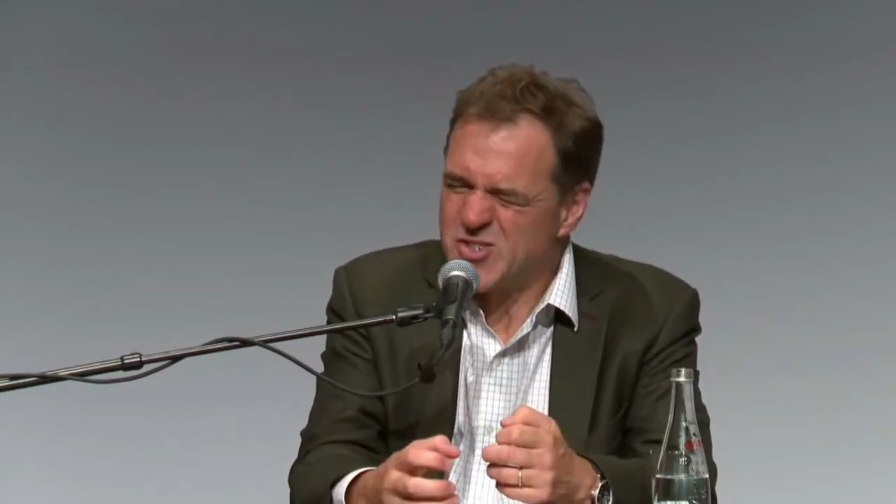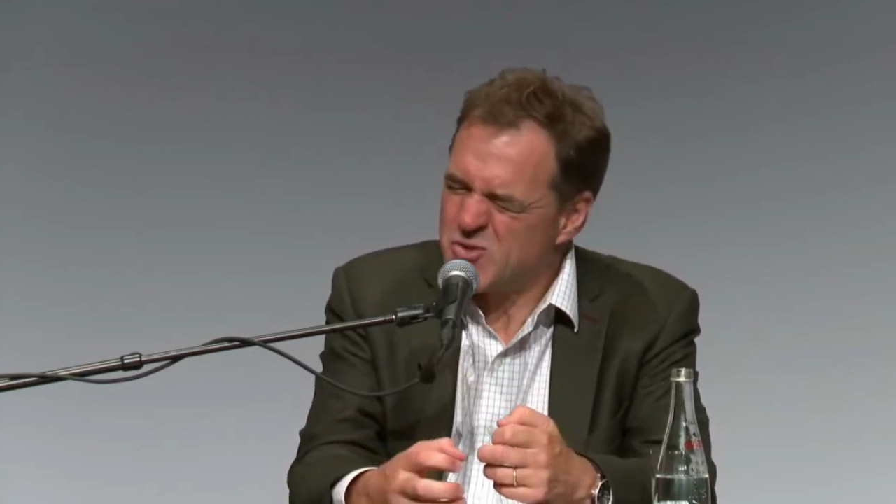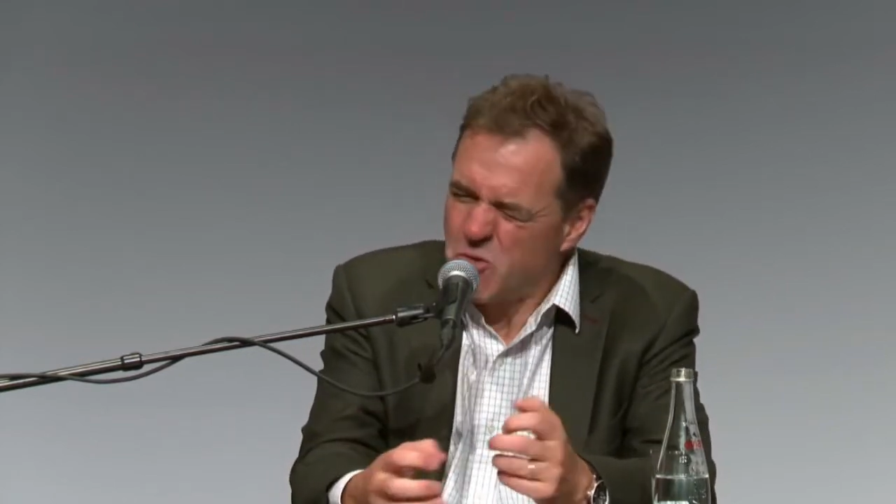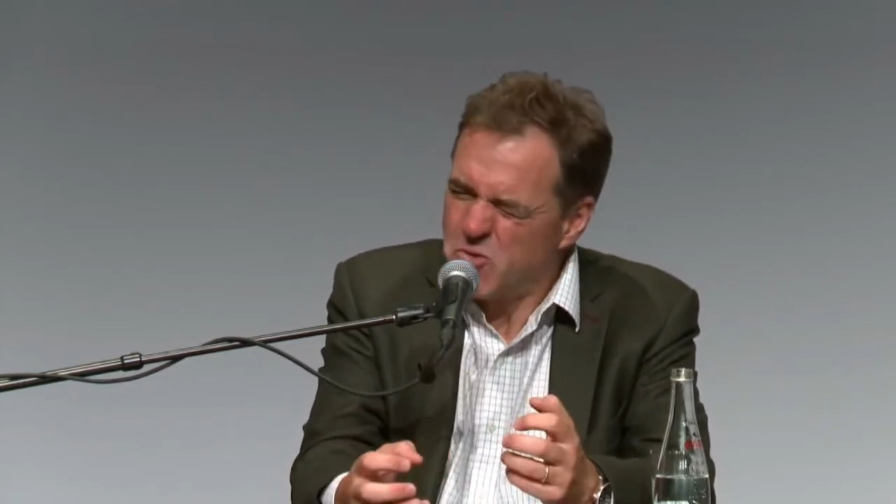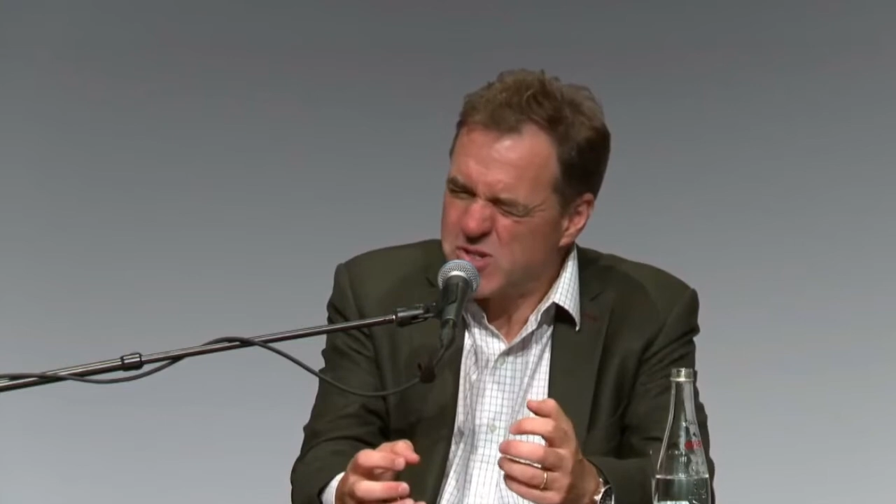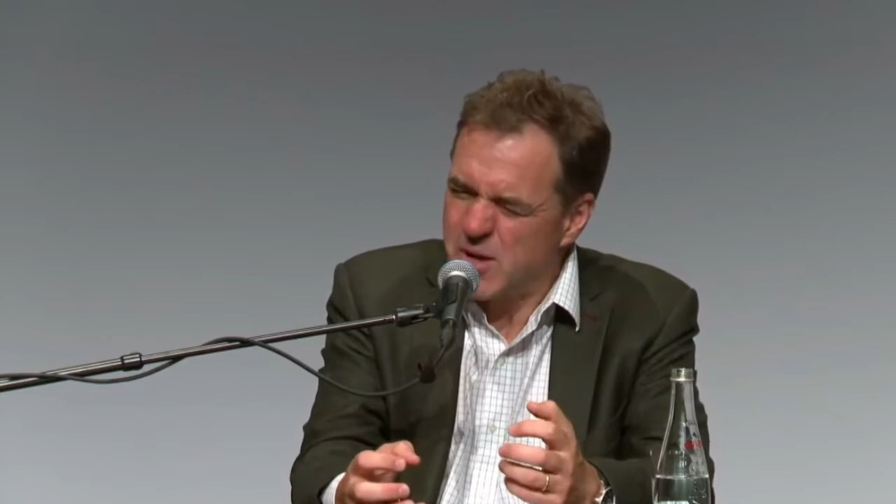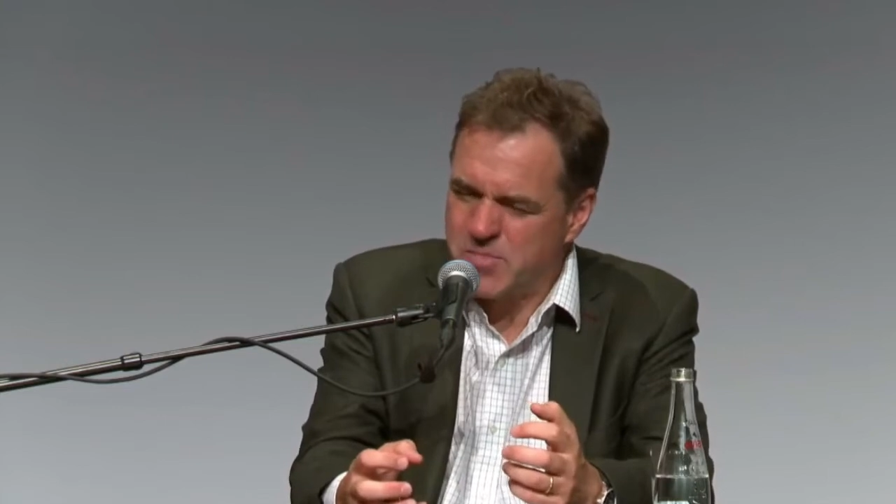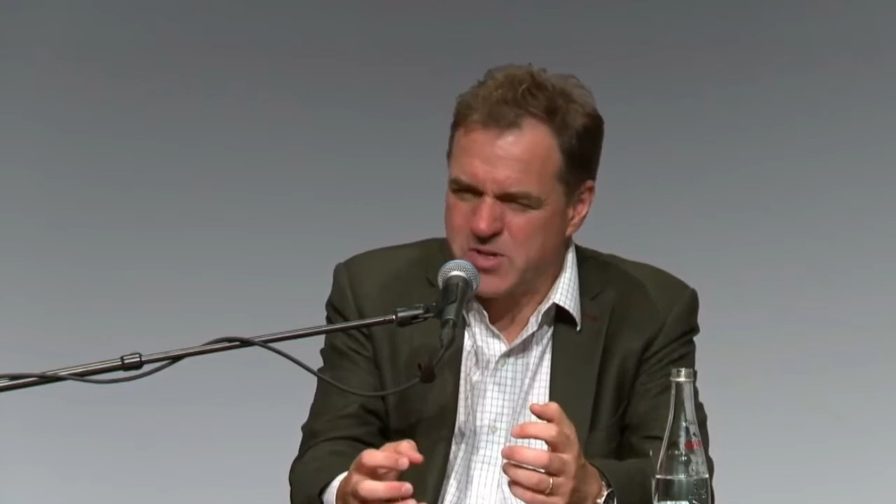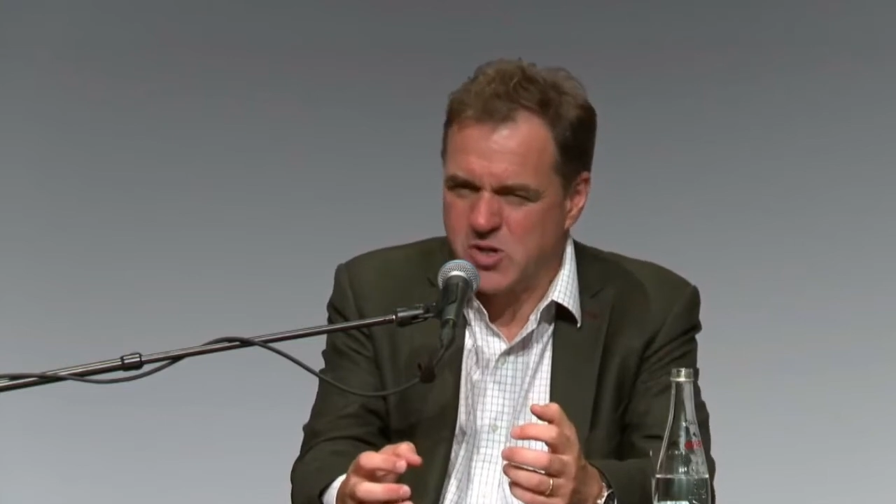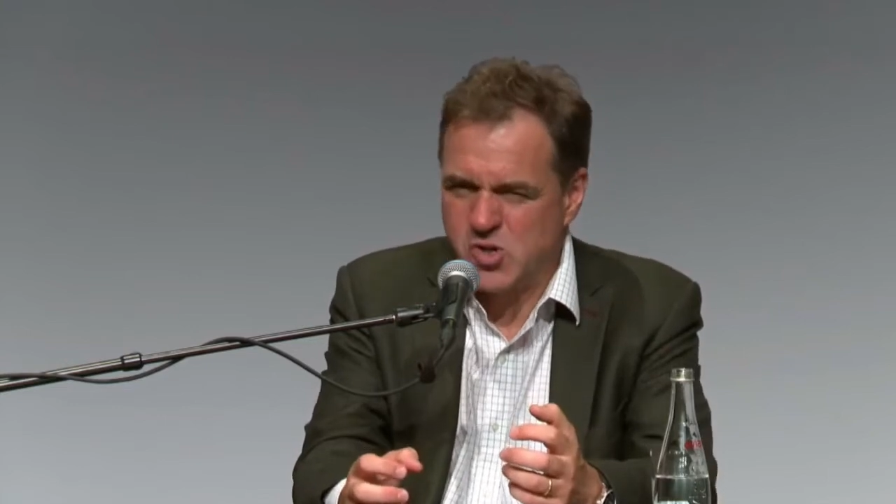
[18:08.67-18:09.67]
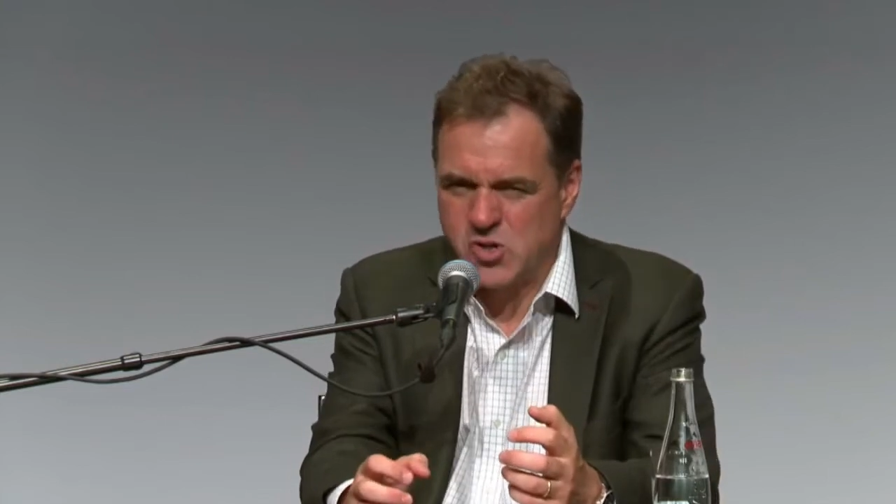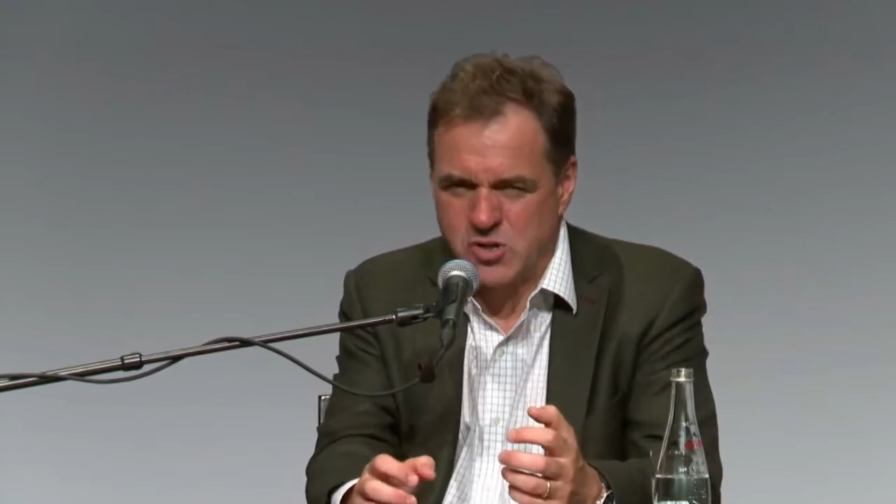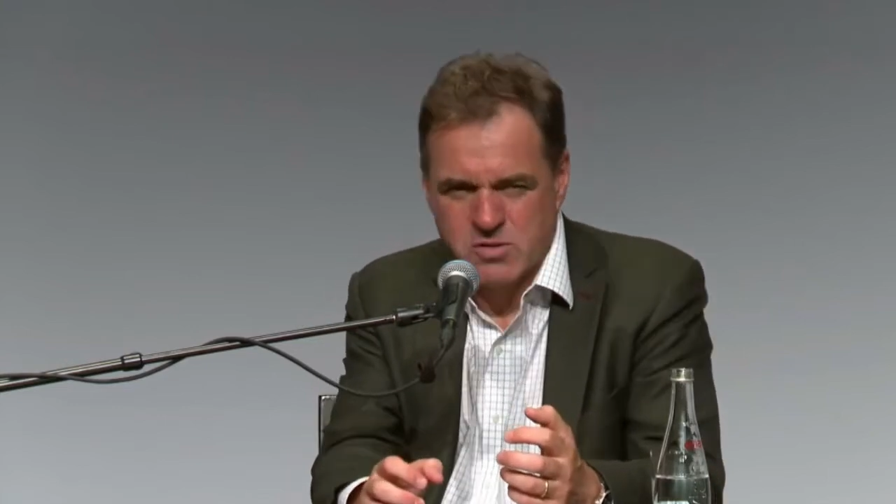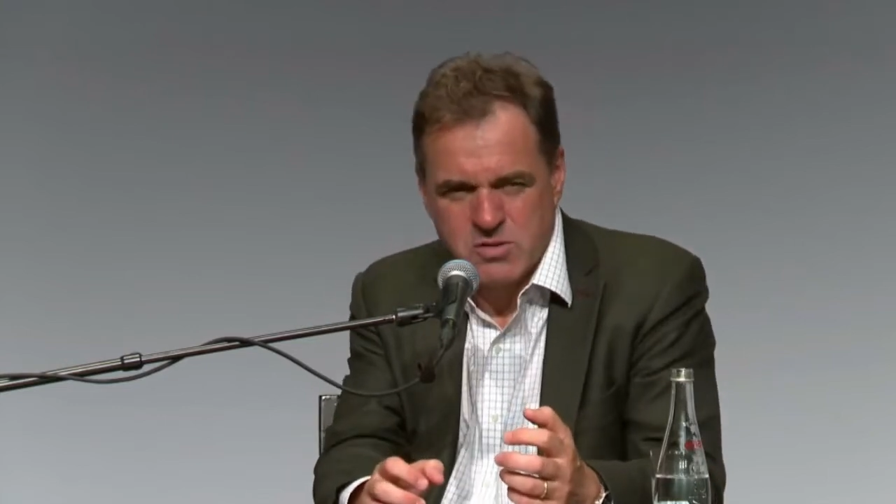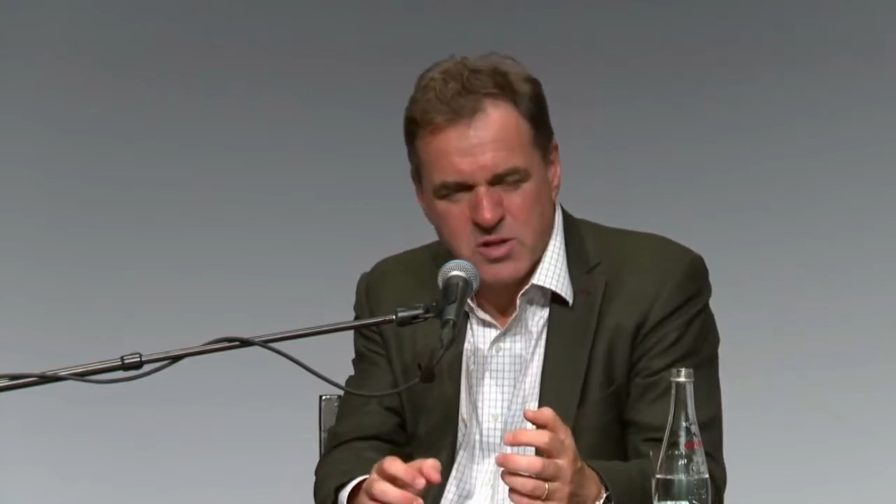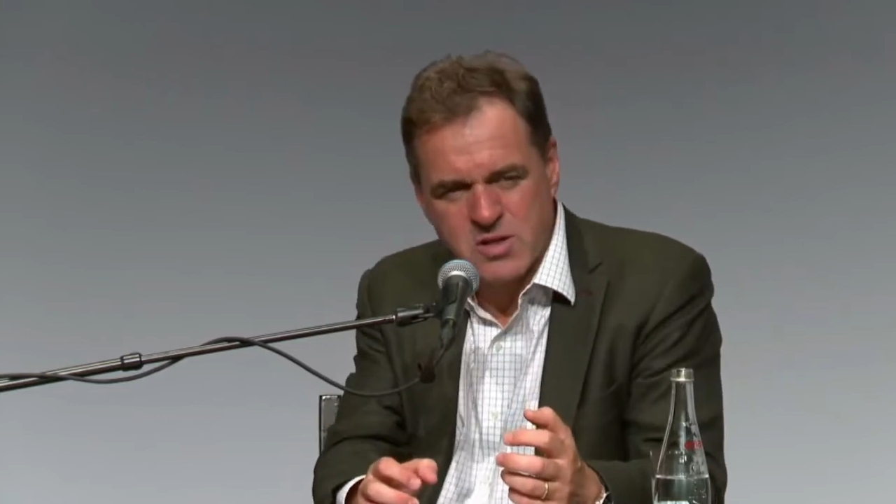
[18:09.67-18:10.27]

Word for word: strong temptation